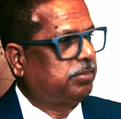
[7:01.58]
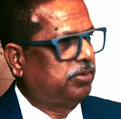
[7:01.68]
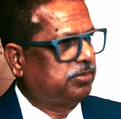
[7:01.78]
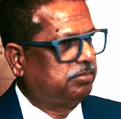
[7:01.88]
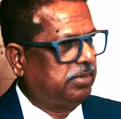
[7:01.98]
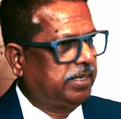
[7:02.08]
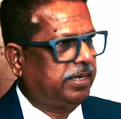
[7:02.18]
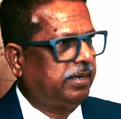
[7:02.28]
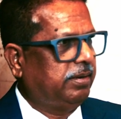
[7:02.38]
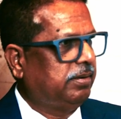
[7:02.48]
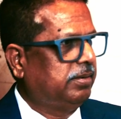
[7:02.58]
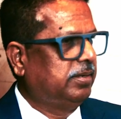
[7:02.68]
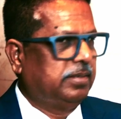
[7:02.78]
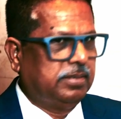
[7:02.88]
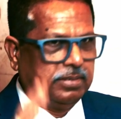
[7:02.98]
about my
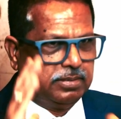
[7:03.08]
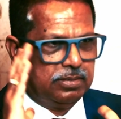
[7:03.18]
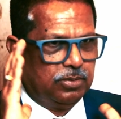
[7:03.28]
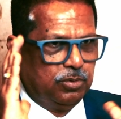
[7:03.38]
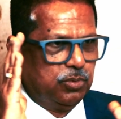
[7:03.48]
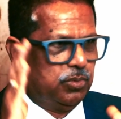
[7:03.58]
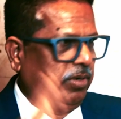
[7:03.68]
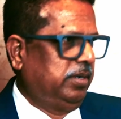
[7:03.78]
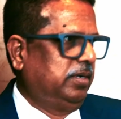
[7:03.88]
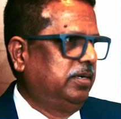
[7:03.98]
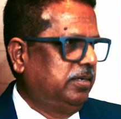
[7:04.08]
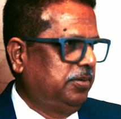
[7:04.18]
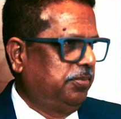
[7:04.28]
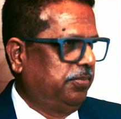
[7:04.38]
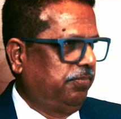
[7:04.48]
goal.
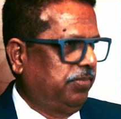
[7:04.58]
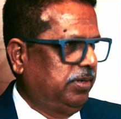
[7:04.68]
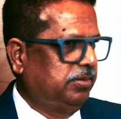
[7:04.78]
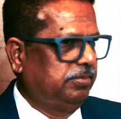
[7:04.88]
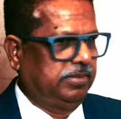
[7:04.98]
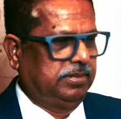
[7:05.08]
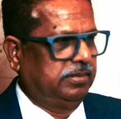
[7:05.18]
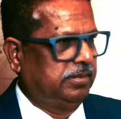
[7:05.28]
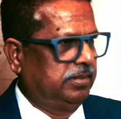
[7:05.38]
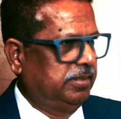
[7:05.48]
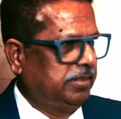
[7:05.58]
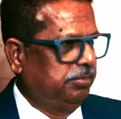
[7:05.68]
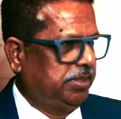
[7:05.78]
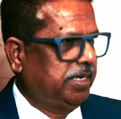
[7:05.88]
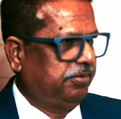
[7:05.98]
In
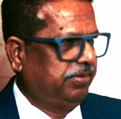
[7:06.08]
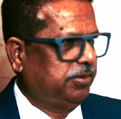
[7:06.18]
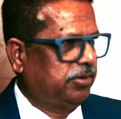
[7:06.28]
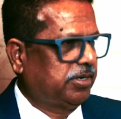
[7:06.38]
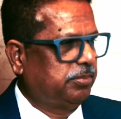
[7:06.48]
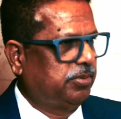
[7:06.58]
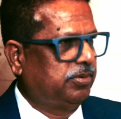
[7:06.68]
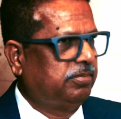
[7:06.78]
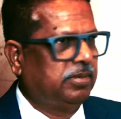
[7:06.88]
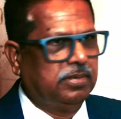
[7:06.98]
BNI, we talk about